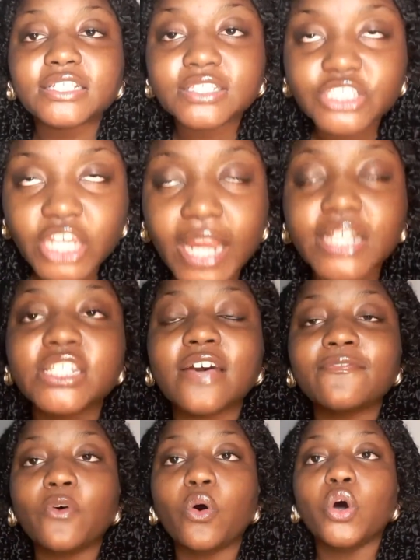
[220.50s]
change
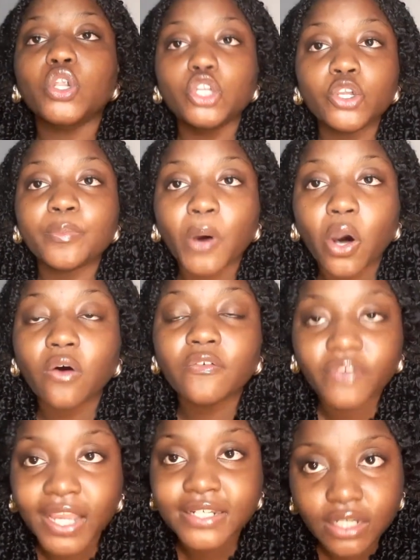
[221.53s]
that for loophole
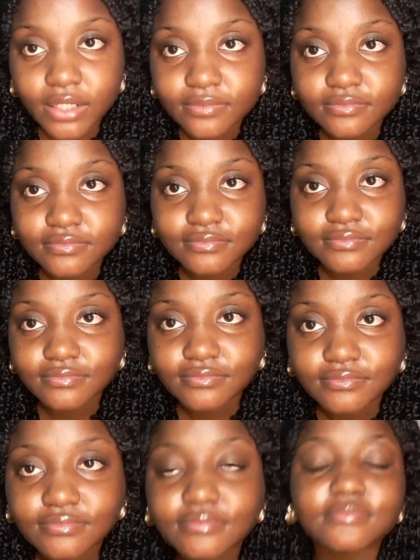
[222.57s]
finder.
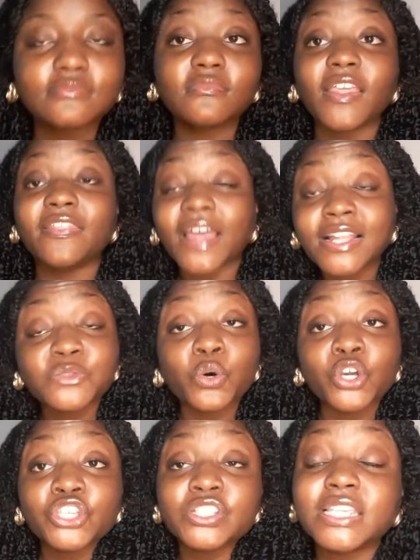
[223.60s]
That's
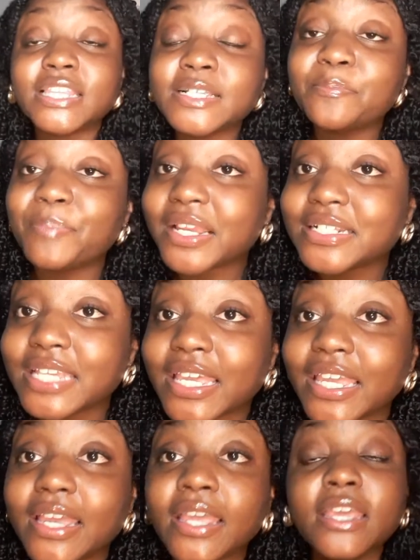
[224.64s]
what you see these big
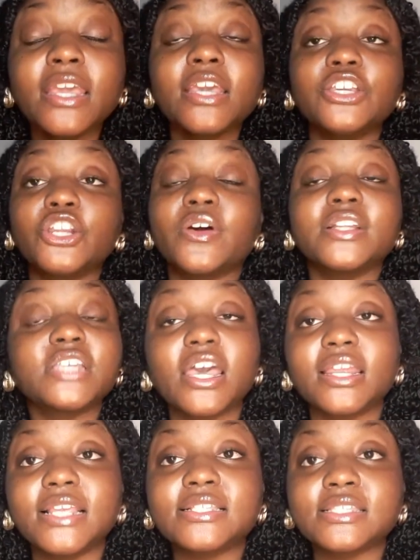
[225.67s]
ticket, you know,
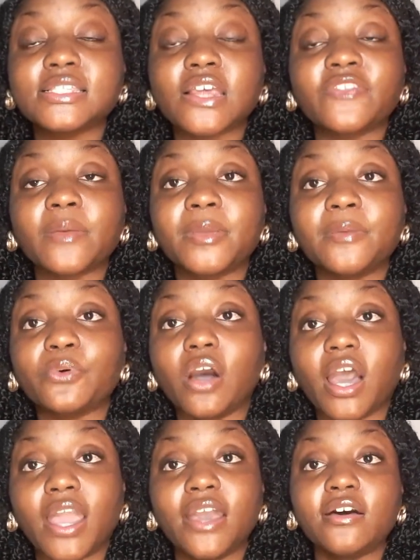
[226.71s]
attorneys and stuff that people
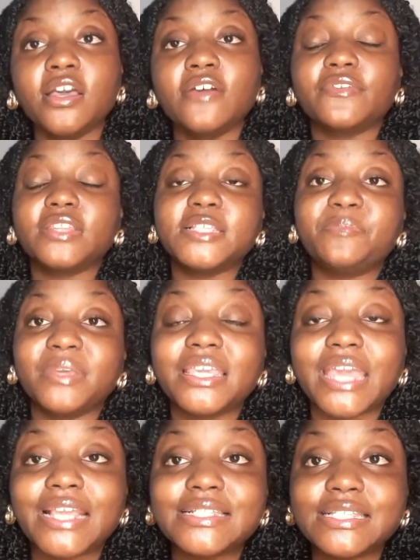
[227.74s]
hire for these big
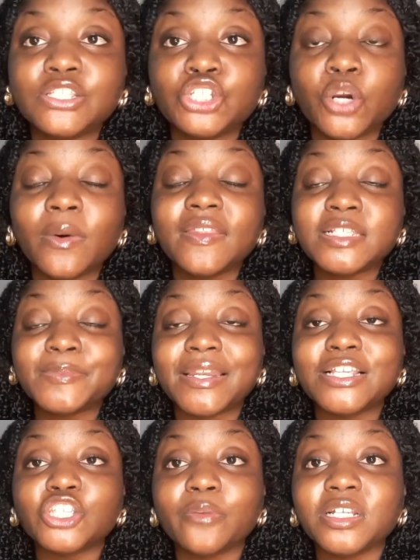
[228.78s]
cases. You know why they're
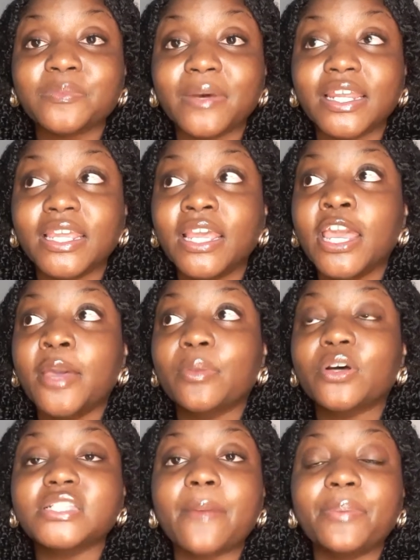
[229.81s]
spending so much money?
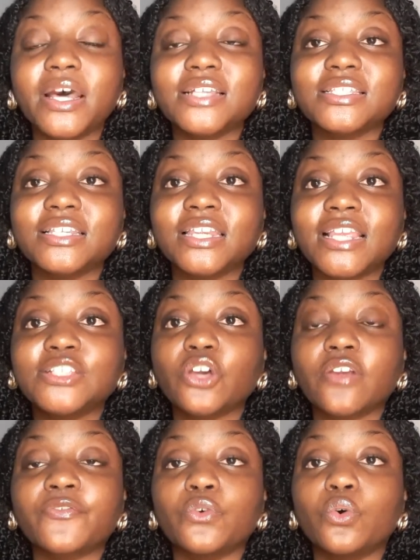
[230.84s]
because that person is
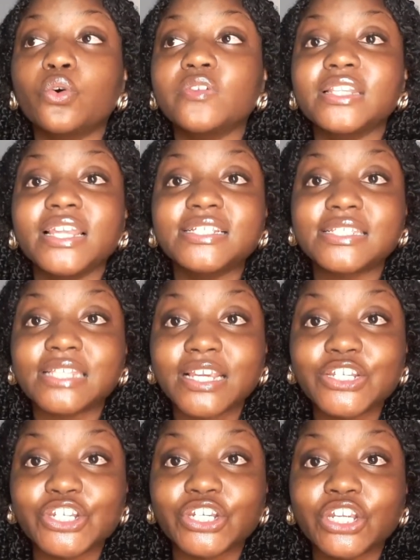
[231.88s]
going through all the
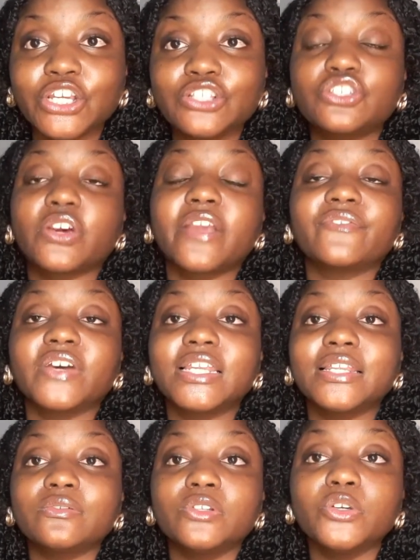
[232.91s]
legislation to try and find a
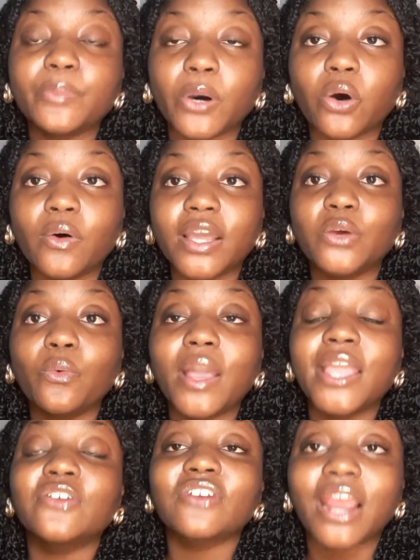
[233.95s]
little loophole and a
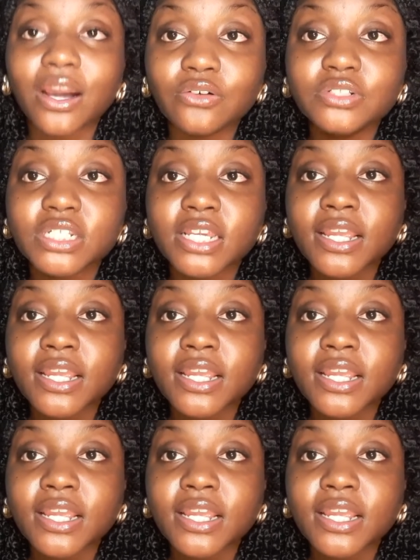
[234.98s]
way around